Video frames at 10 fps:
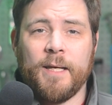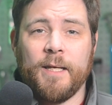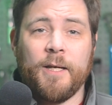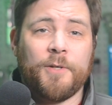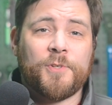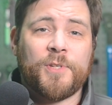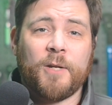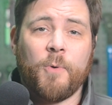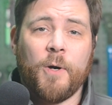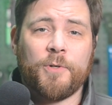he also
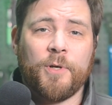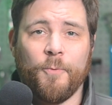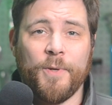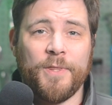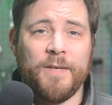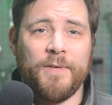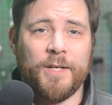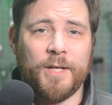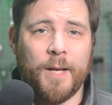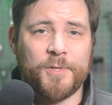said, quote, with EV
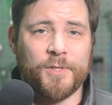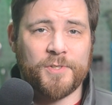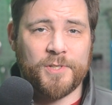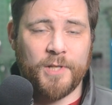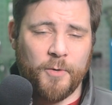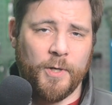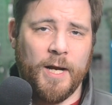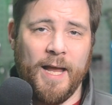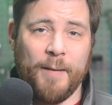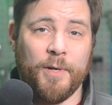adoption slower,
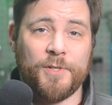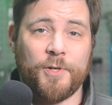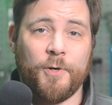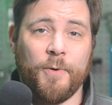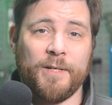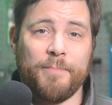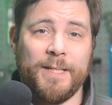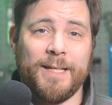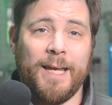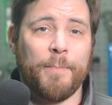hybrids are going to
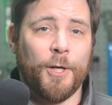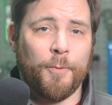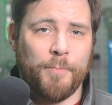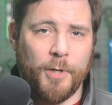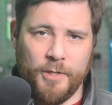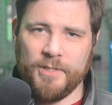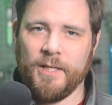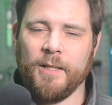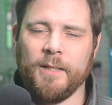be a bigger part.